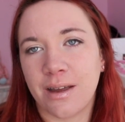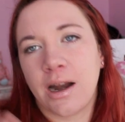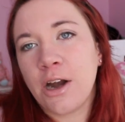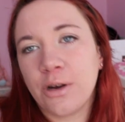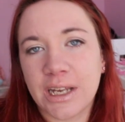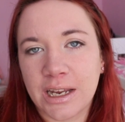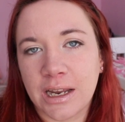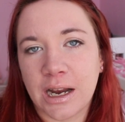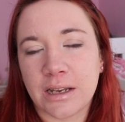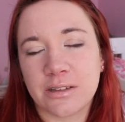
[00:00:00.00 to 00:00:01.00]
and I don't get
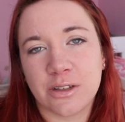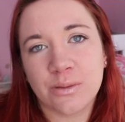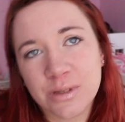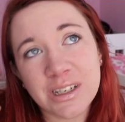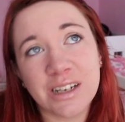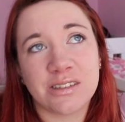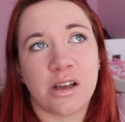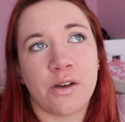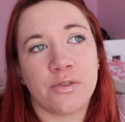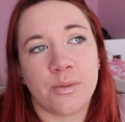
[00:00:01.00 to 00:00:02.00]
headaches, so it was still a
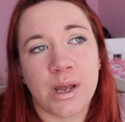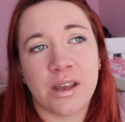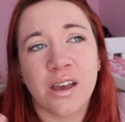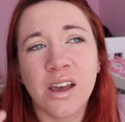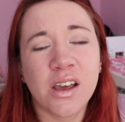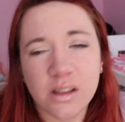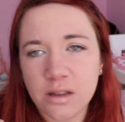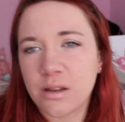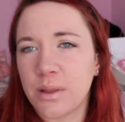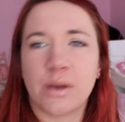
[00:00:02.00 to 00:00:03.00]
sign for me
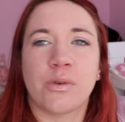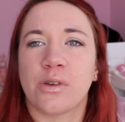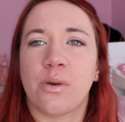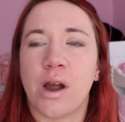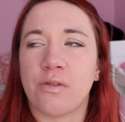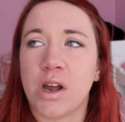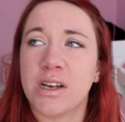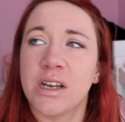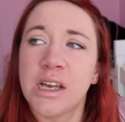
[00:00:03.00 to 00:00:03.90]
that something wasn't quite right.